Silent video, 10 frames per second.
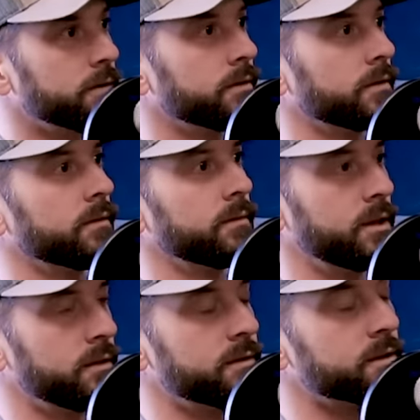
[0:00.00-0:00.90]
Right. You
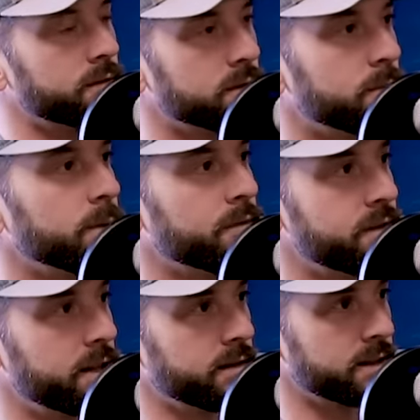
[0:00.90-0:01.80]
know, so some people have
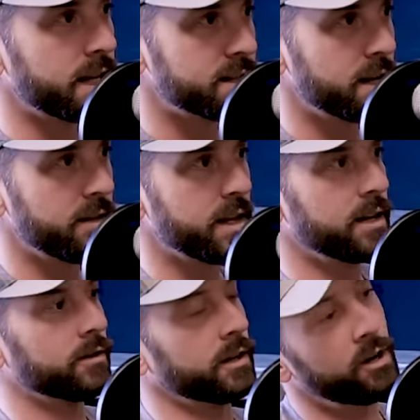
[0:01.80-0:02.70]
seen the size of that thing.
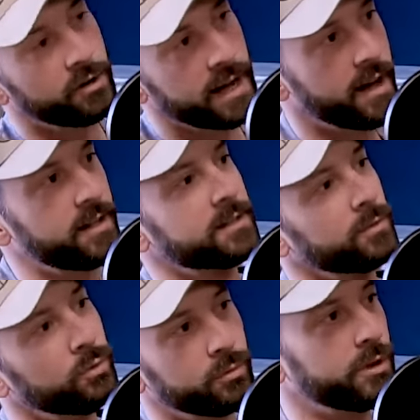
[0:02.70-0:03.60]
They're like, oh, yeah, that's a
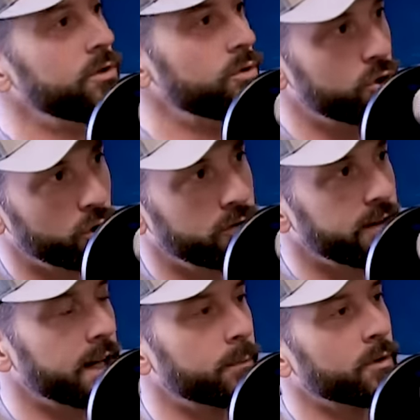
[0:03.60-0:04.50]
cool, huge trophy
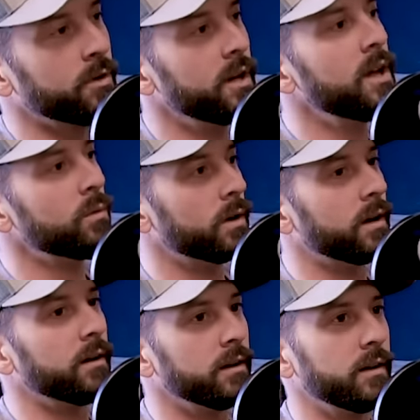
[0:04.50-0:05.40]
animal.
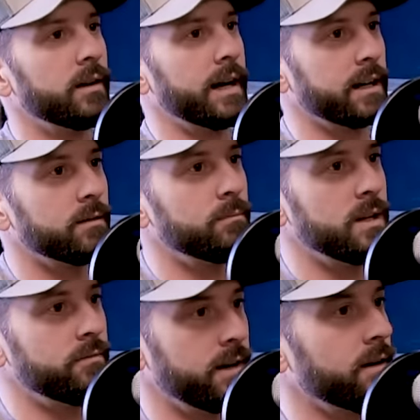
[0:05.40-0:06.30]
Well, I can
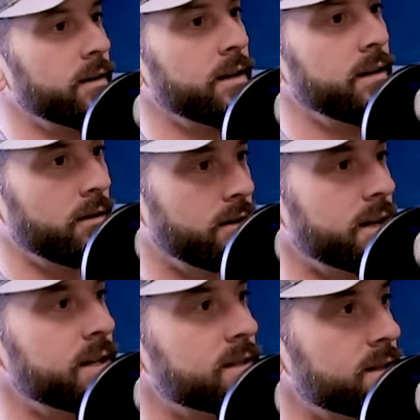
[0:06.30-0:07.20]
be very
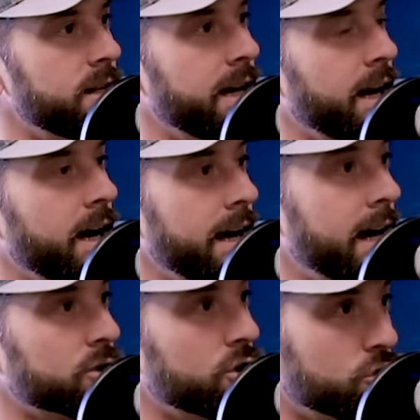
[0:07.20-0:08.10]
honest that I
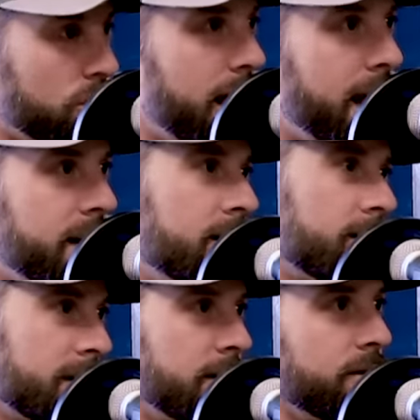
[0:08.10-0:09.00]
actually tried
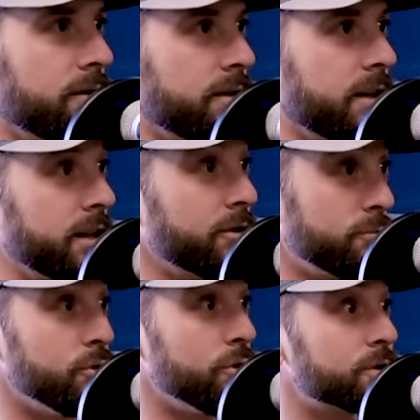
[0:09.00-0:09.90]
to kill another
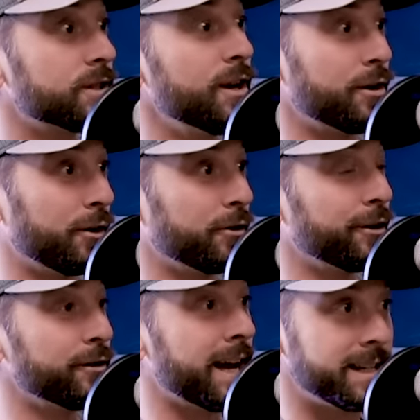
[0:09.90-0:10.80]
moose
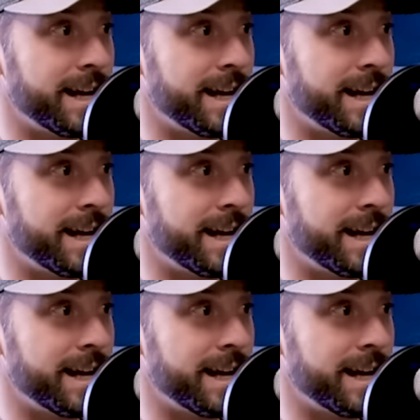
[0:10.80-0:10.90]
earlier that